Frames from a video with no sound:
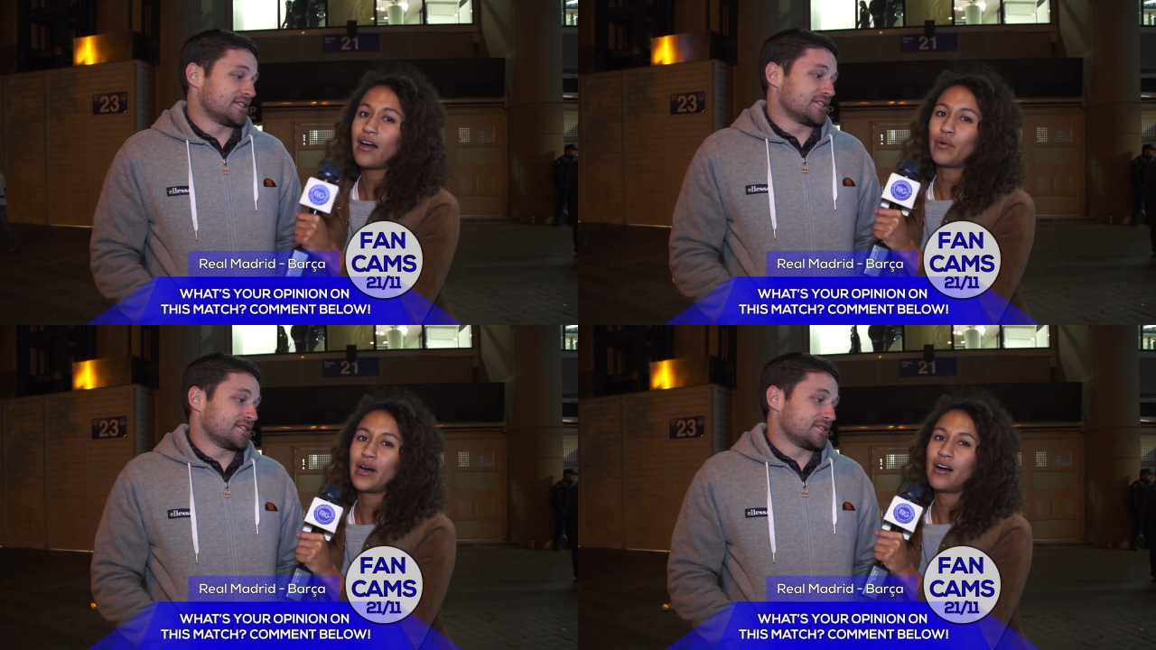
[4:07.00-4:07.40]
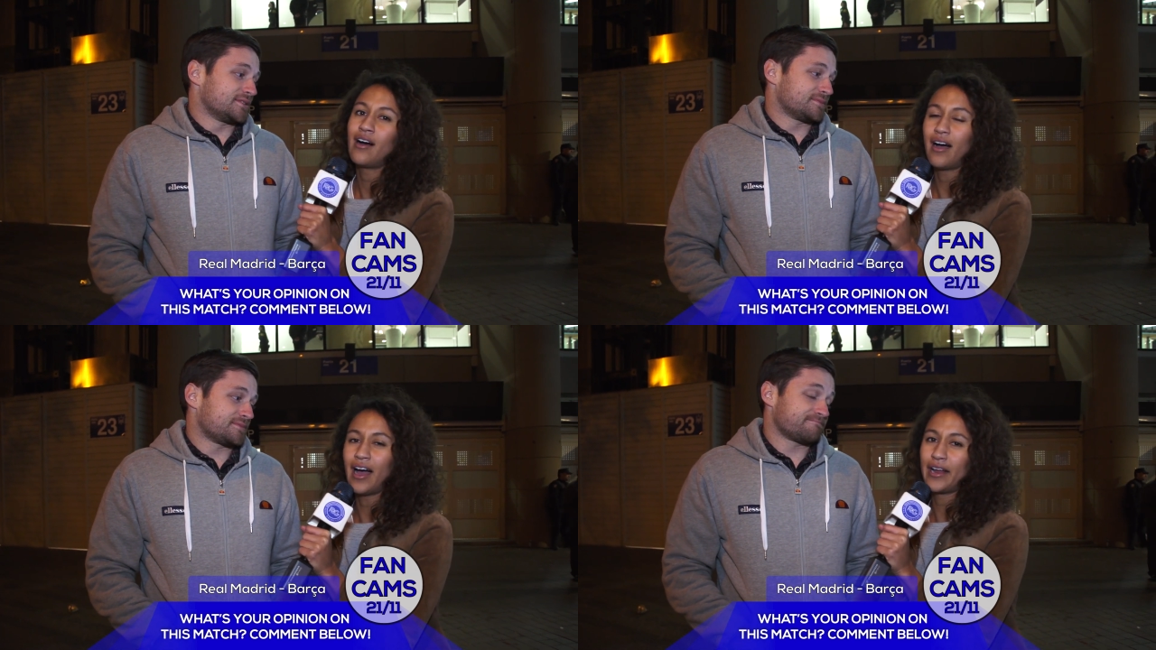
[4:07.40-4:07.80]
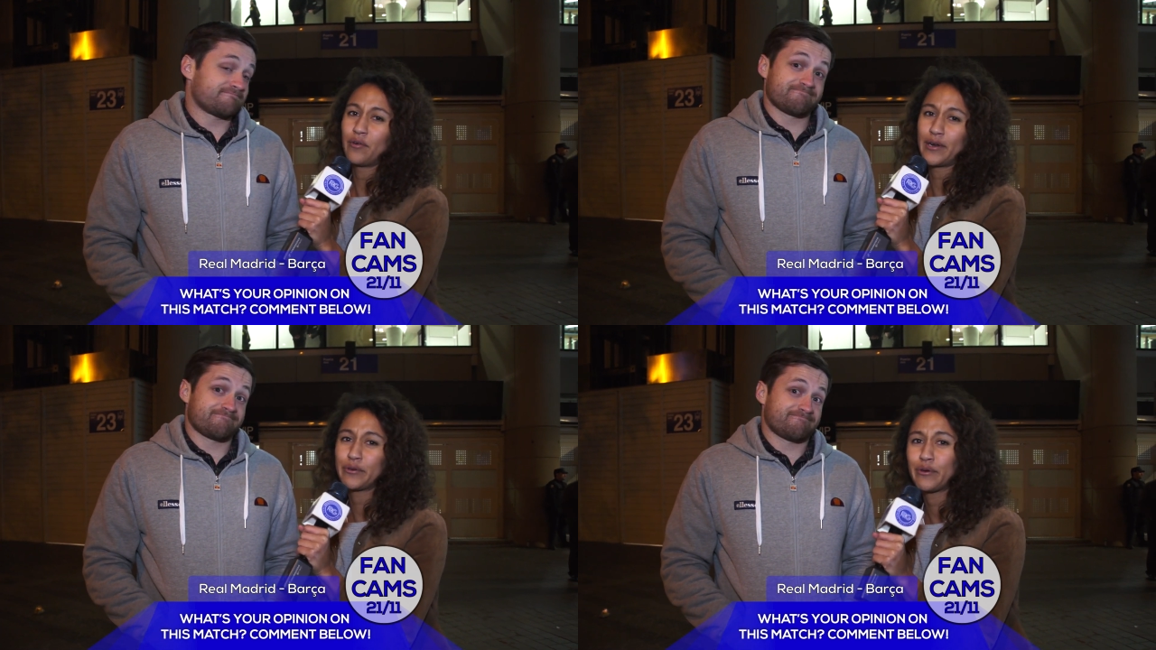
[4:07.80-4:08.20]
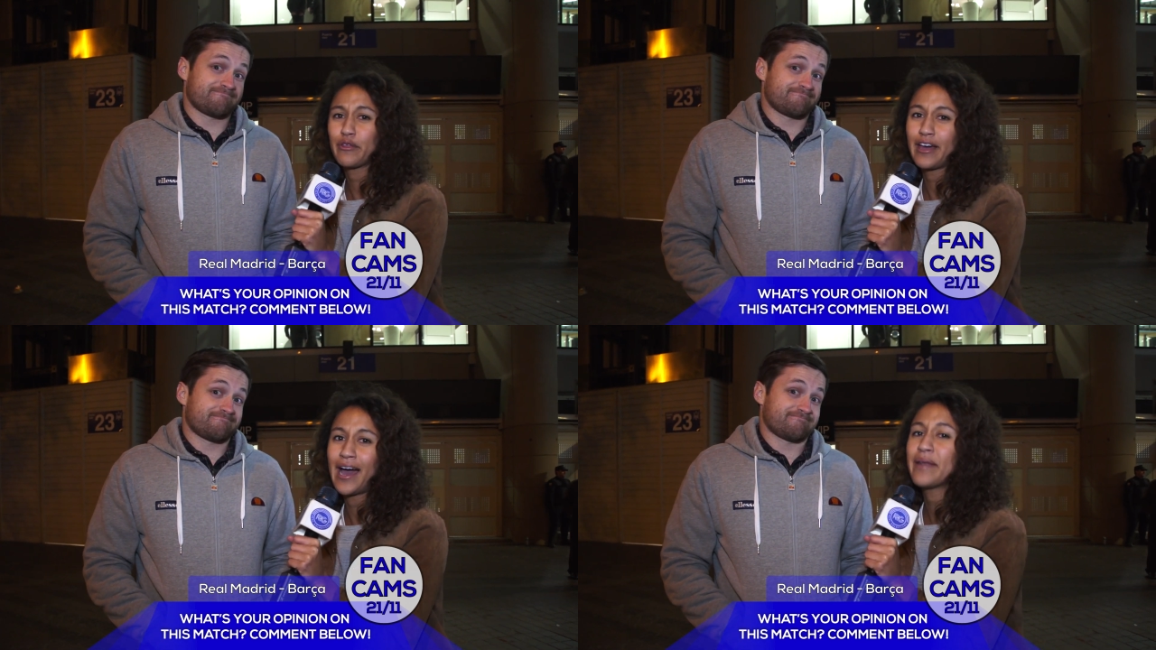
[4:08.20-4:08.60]
Speaker 1: Well, I don't want to agree with
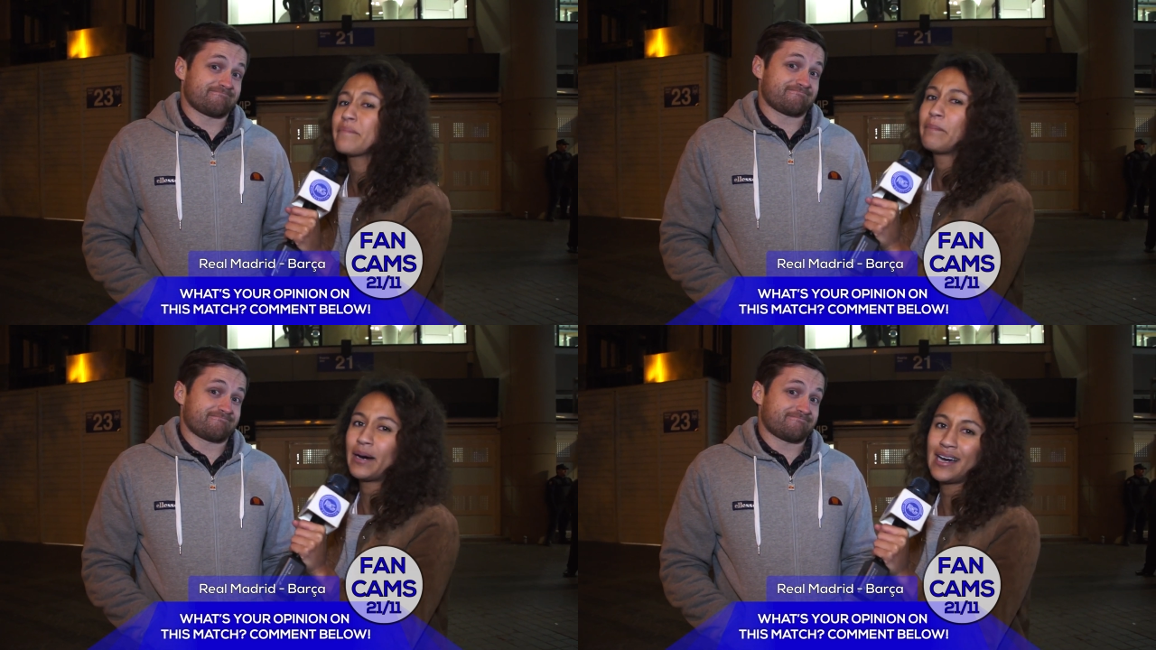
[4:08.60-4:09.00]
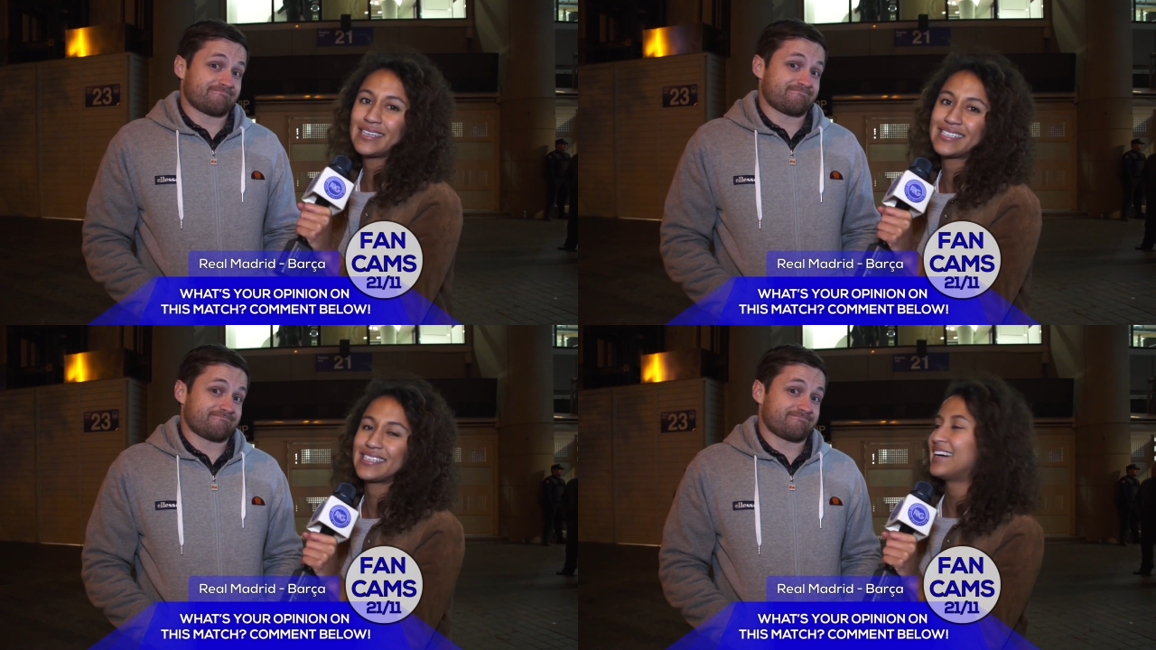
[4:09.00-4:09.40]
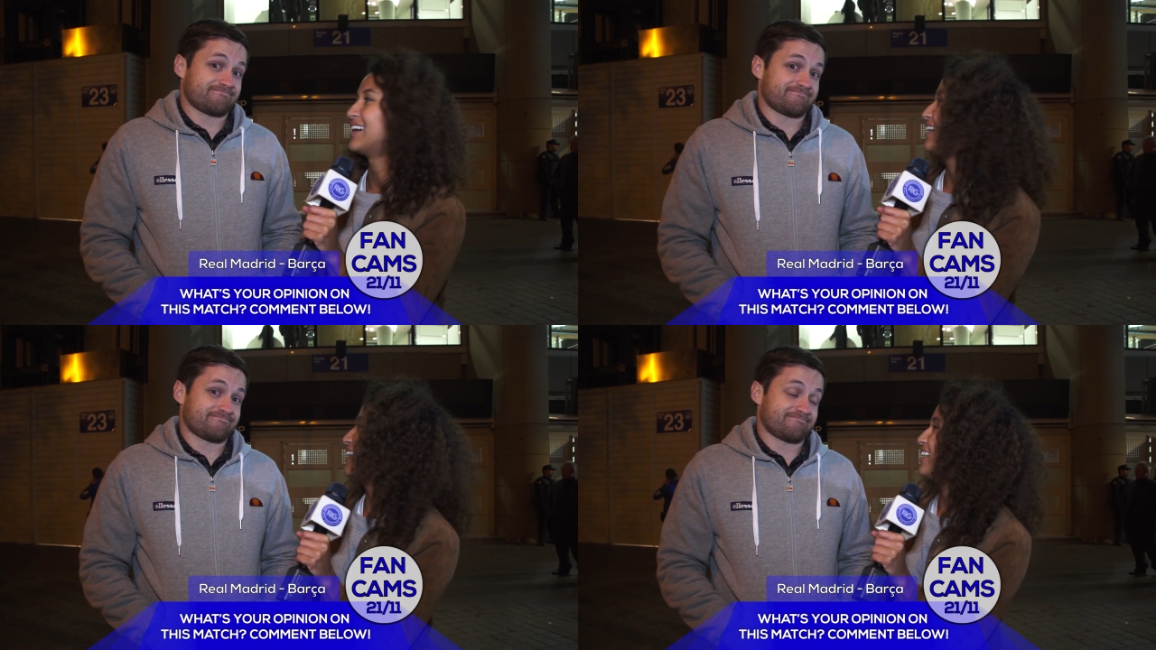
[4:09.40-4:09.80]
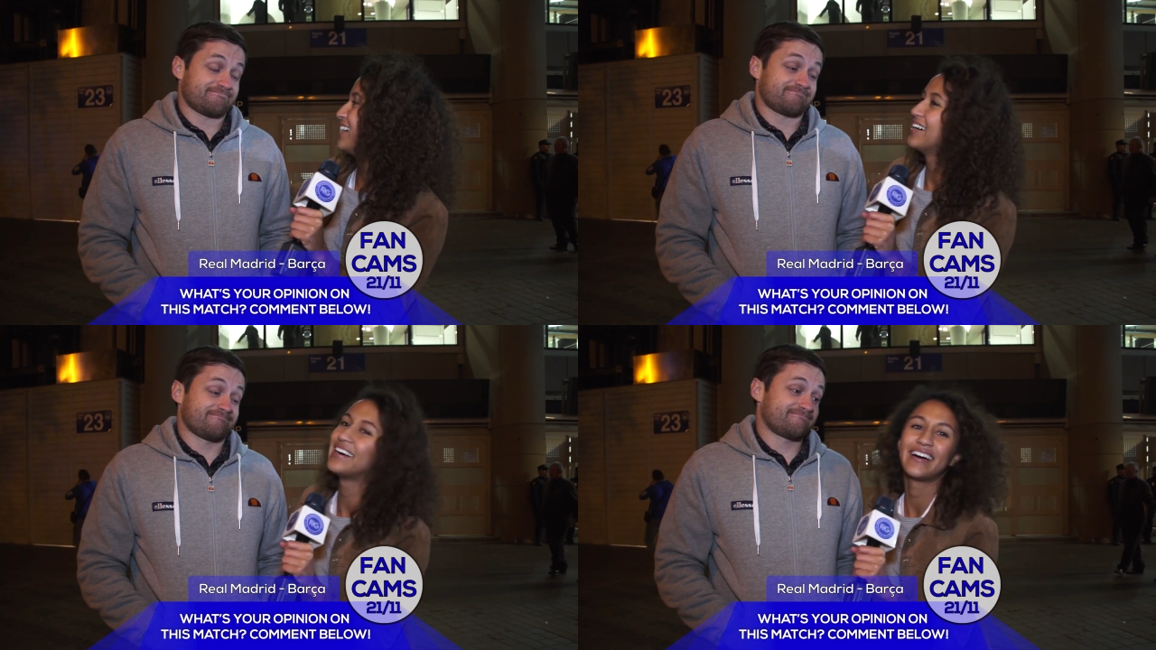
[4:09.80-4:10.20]
that, but uh,
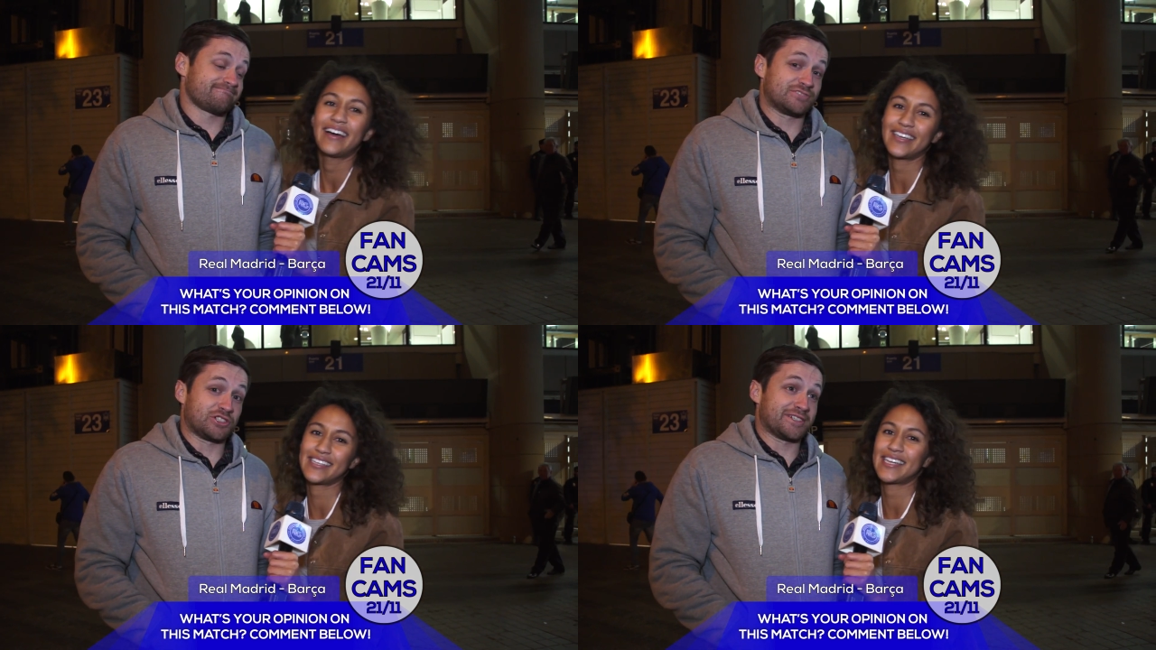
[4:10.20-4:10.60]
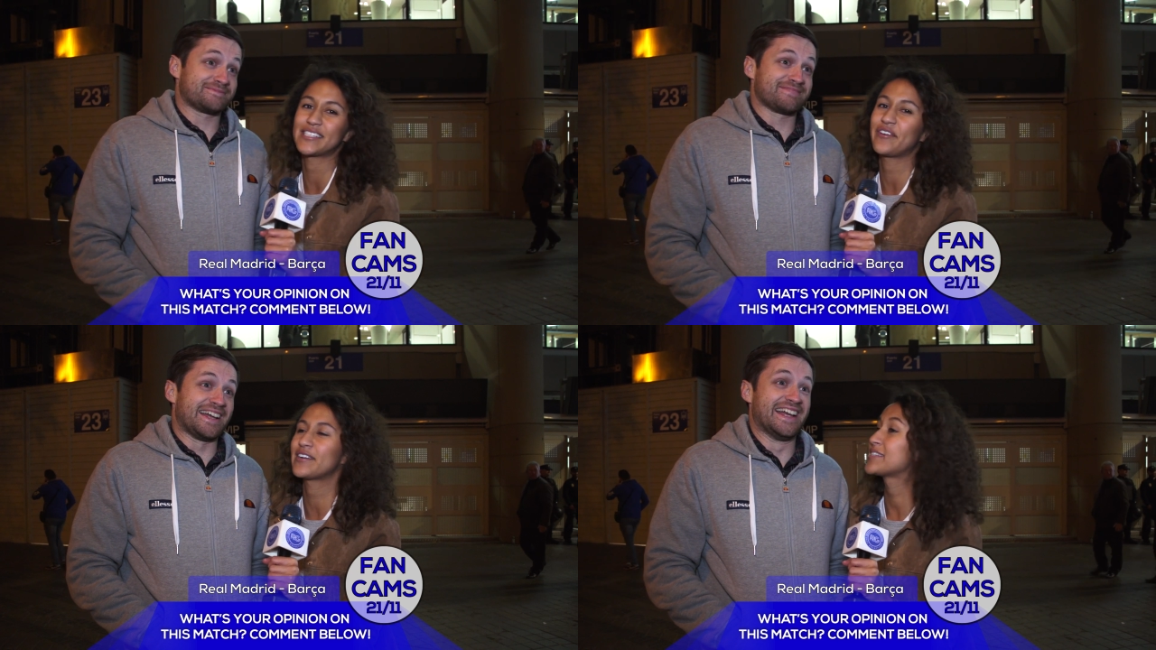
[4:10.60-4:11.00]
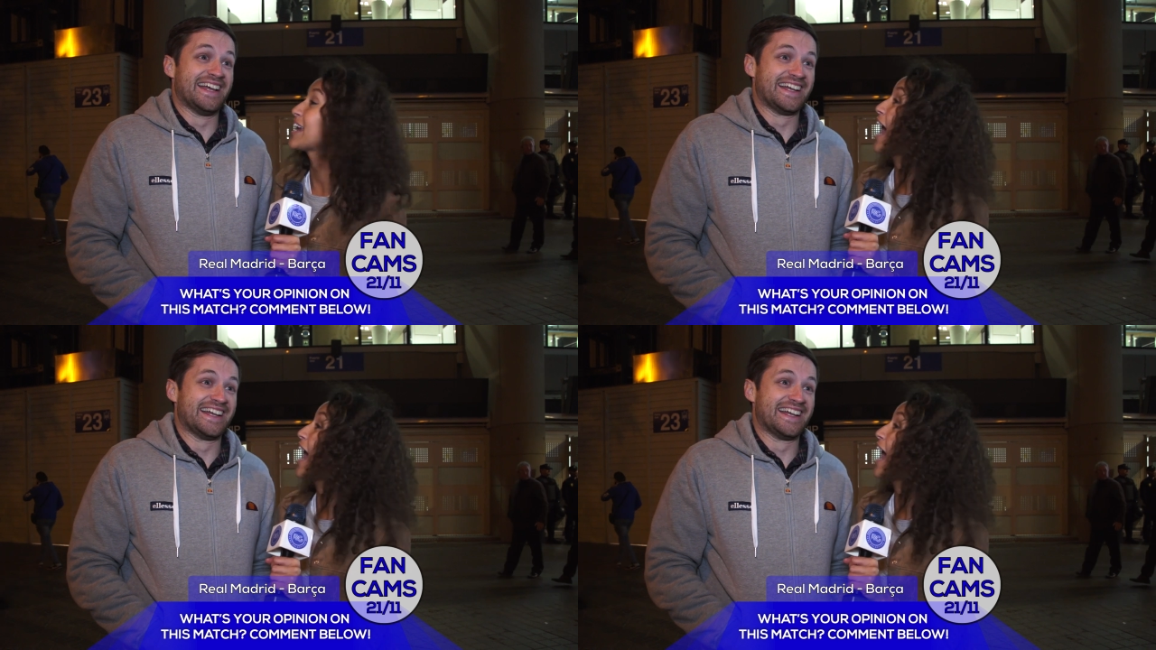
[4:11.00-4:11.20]
I guess that's fair to say